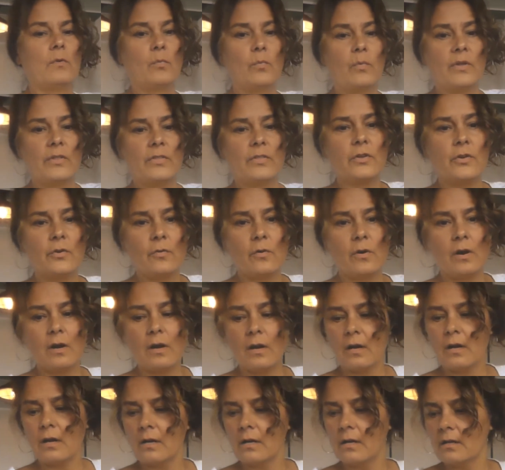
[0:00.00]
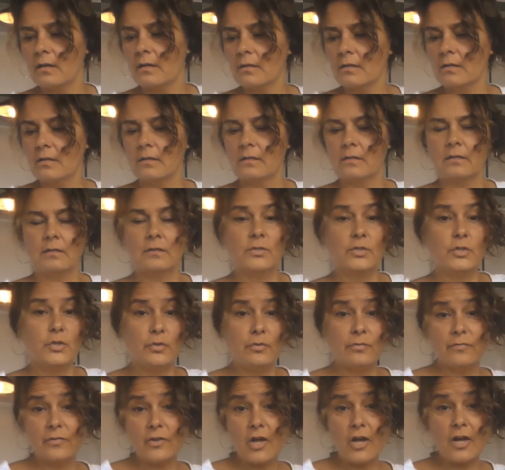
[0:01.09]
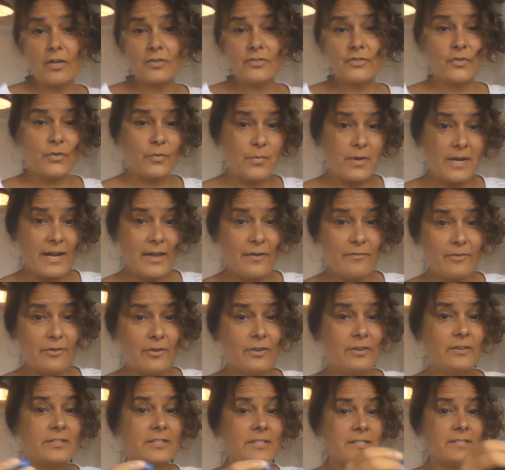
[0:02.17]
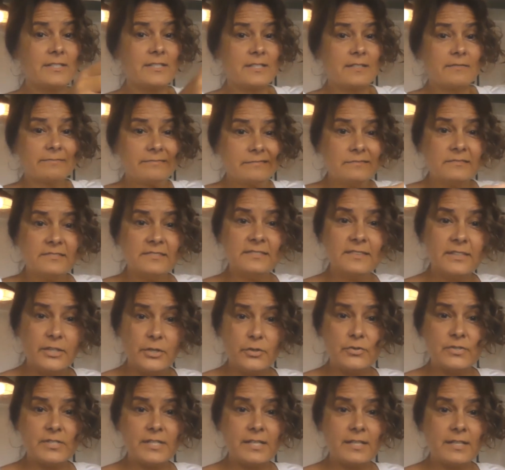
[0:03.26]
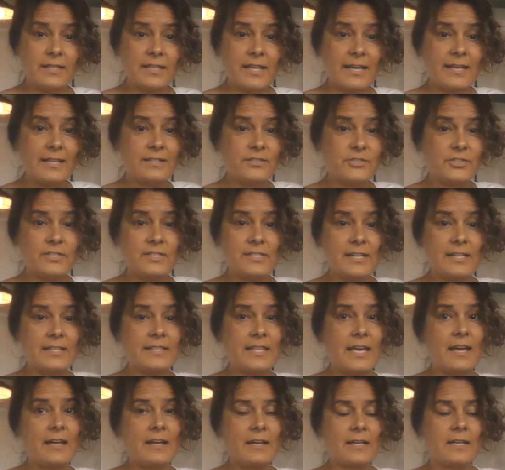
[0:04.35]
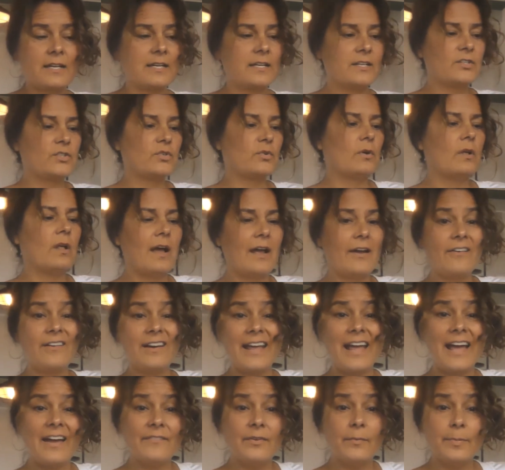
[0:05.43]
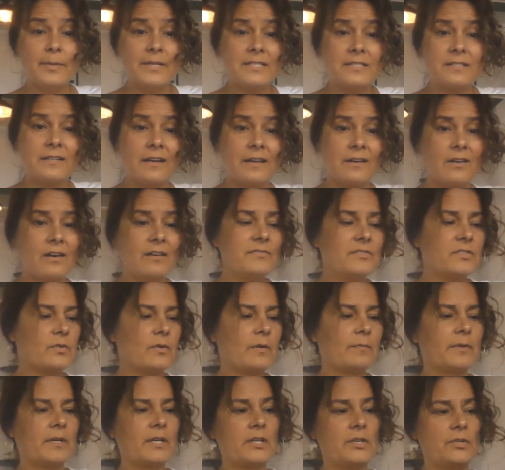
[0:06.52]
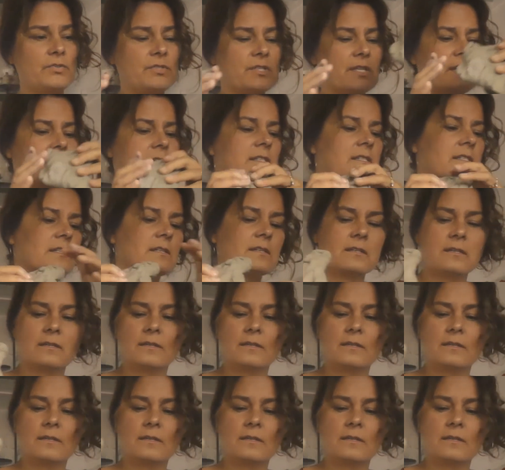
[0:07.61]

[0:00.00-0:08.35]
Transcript: with your tooth floss or whatever. Just use it just like that cutting tool. I already have a piece cut off, so I'm going to use this.